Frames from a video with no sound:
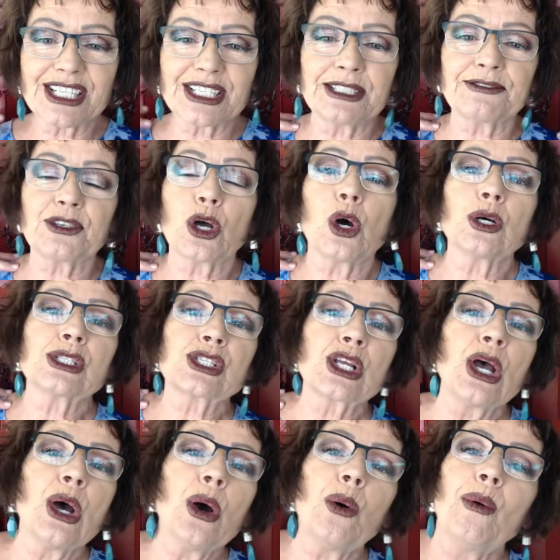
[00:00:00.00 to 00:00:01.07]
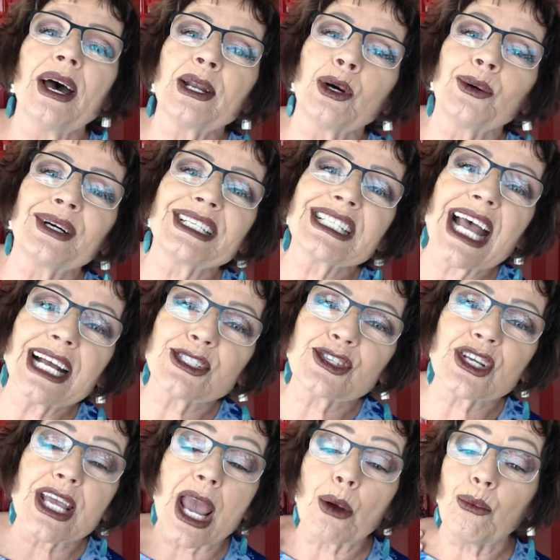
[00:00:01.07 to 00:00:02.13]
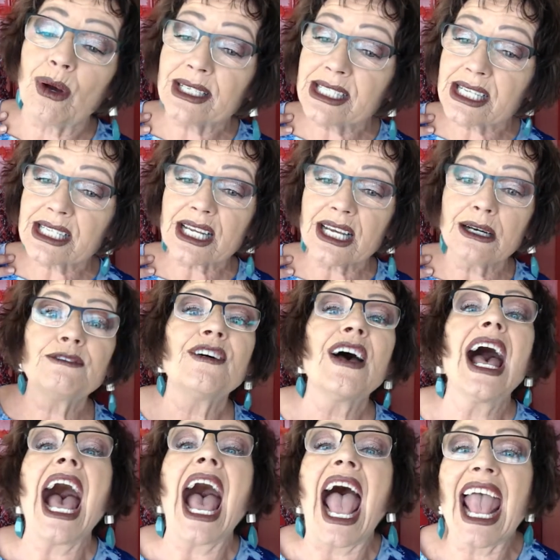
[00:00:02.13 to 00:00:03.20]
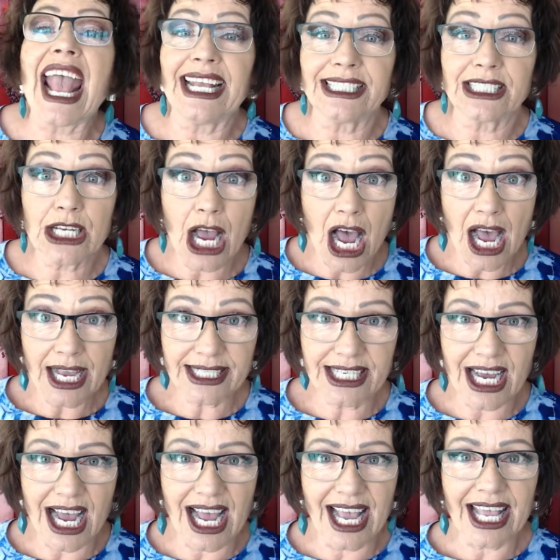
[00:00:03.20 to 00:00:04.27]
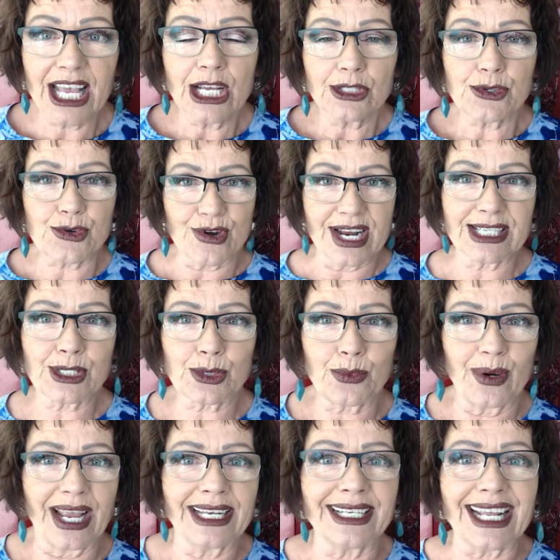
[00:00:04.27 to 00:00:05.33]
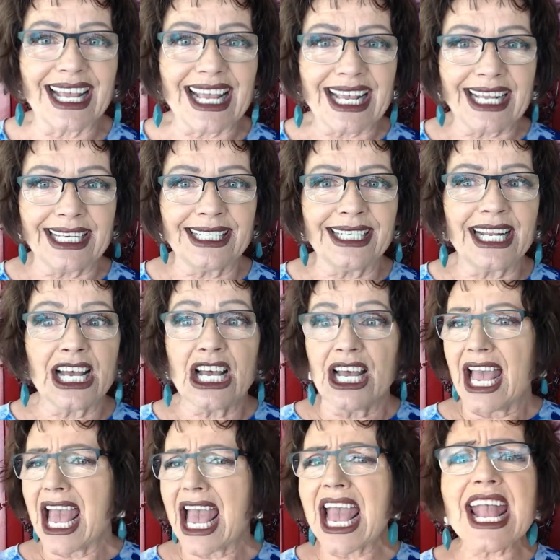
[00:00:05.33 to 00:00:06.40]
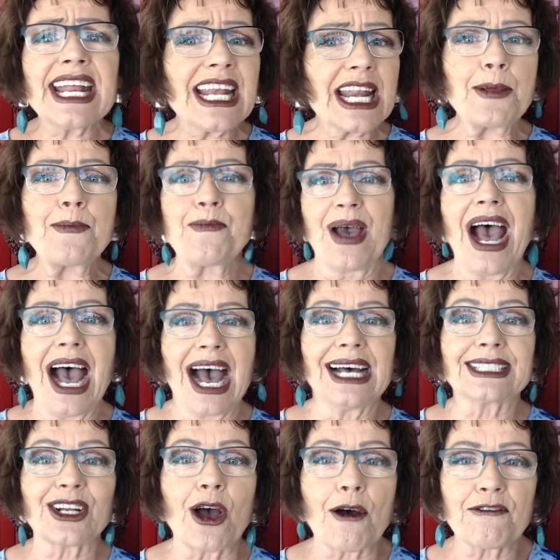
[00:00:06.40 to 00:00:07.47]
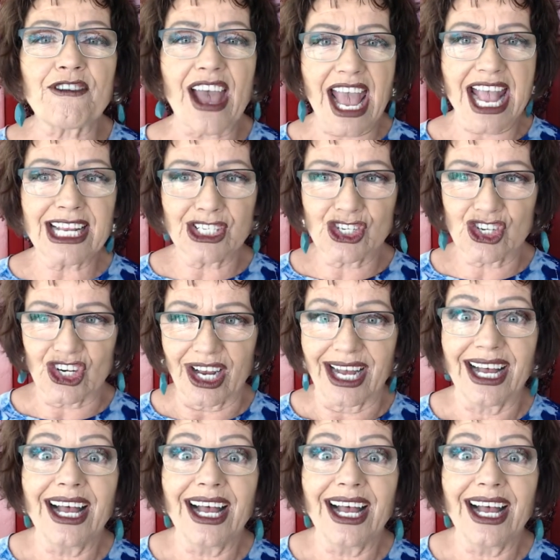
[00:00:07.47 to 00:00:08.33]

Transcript: And of course, one always has to get oneself a tie-dye dress when in any part of Asia.